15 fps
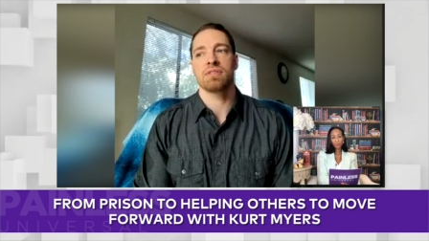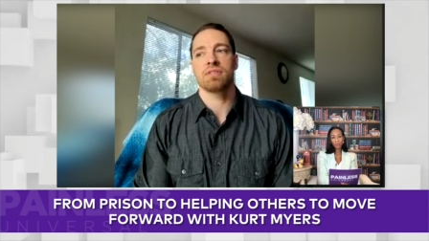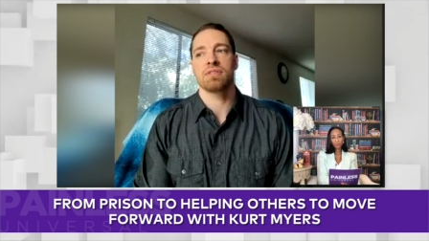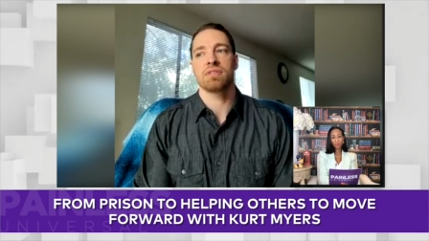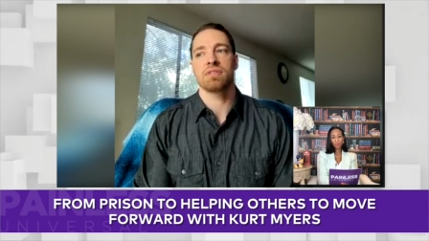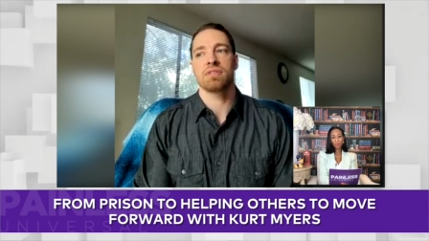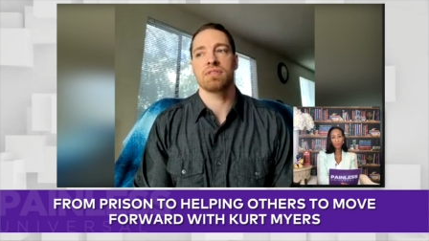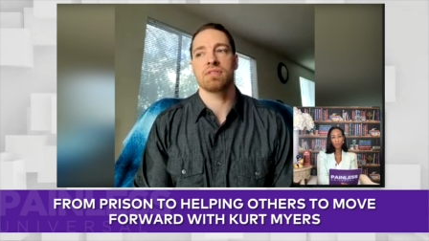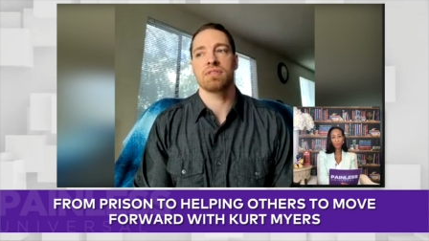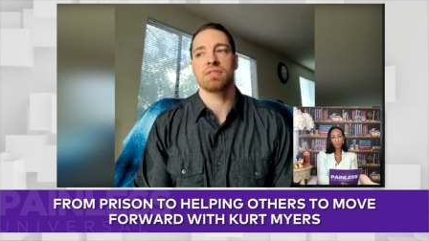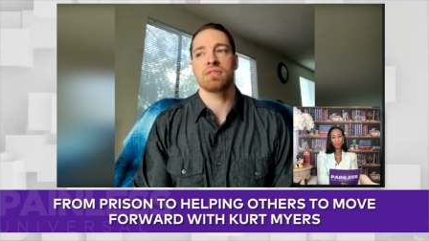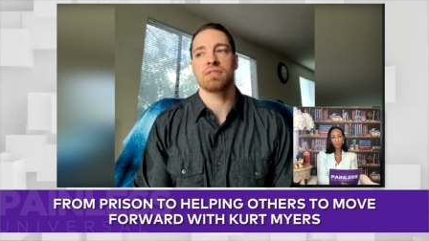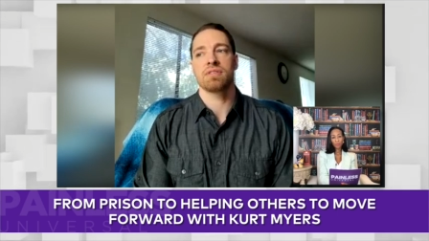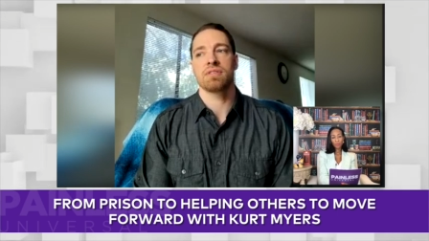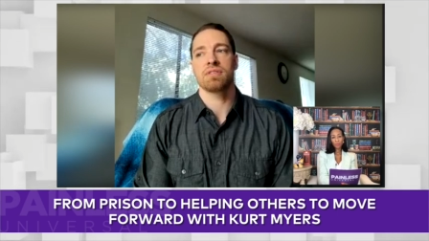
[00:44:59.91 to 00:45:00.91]
um,
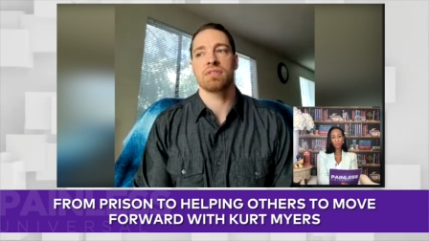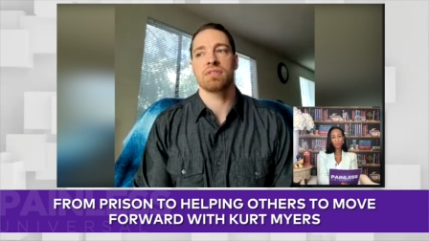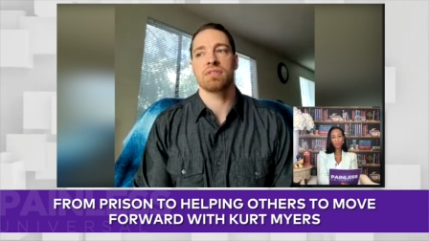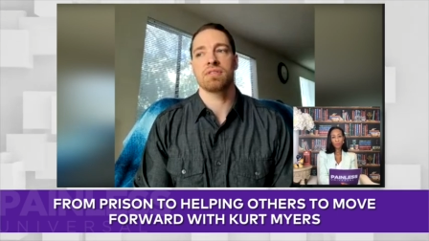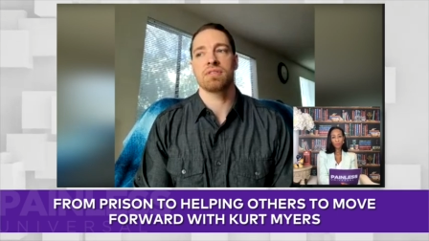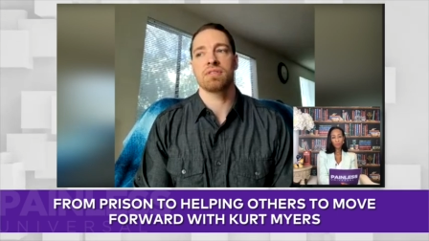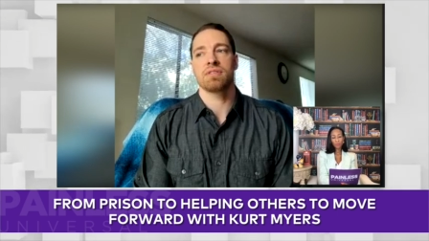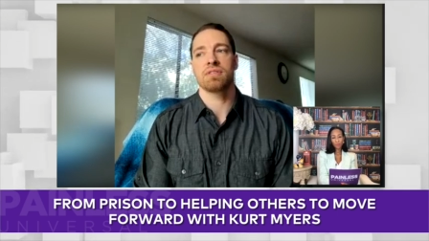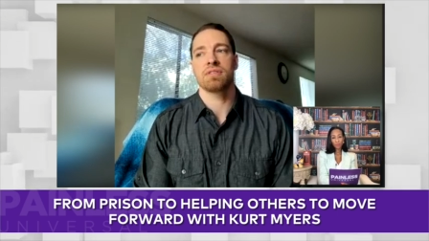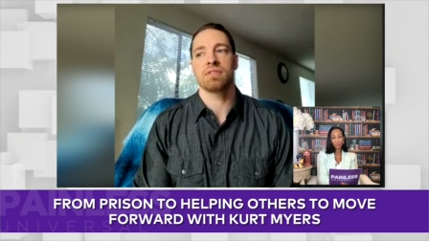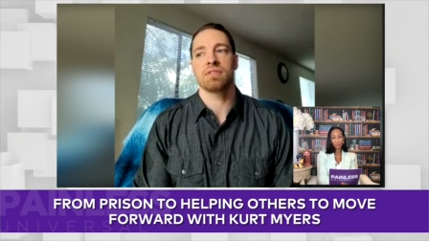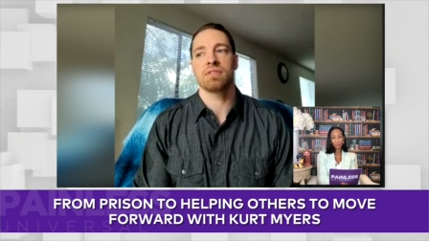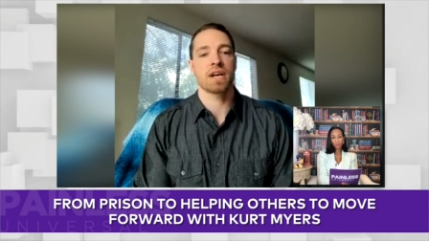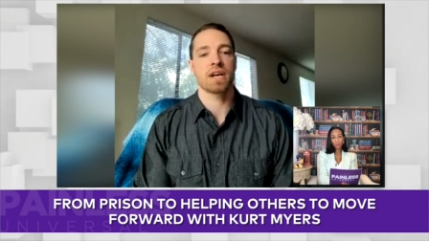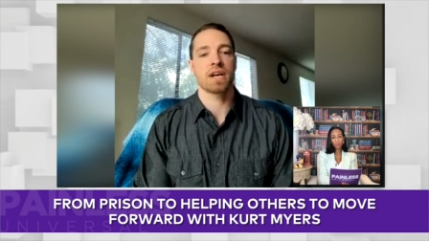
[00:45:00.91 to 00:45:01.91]
you know
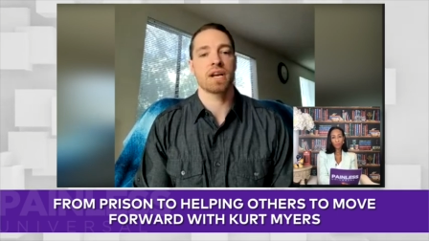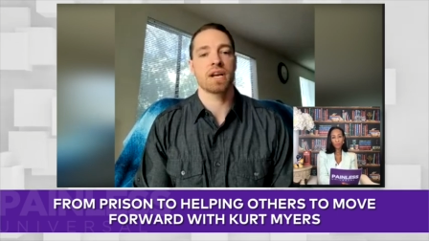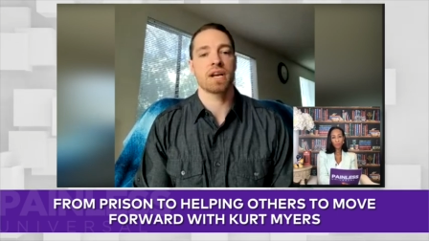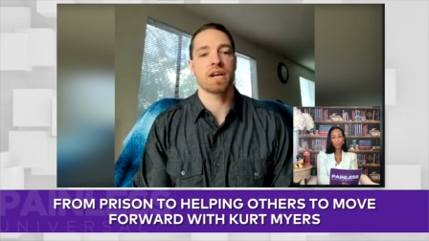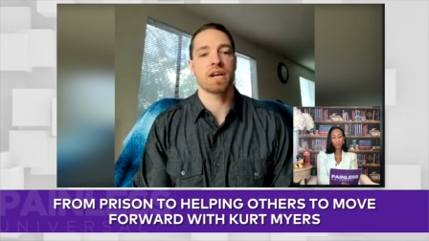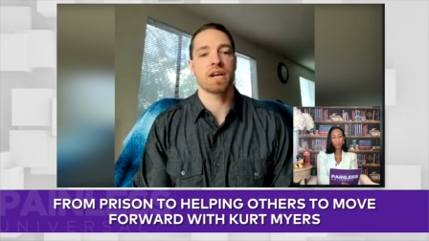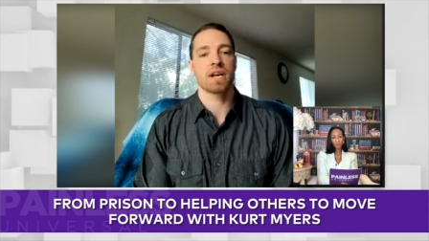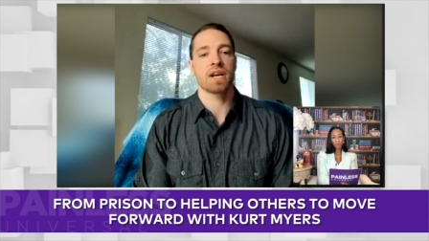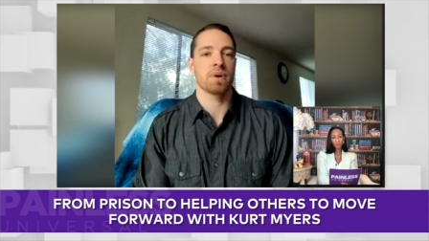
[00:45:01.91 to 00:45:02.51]
directly impacted by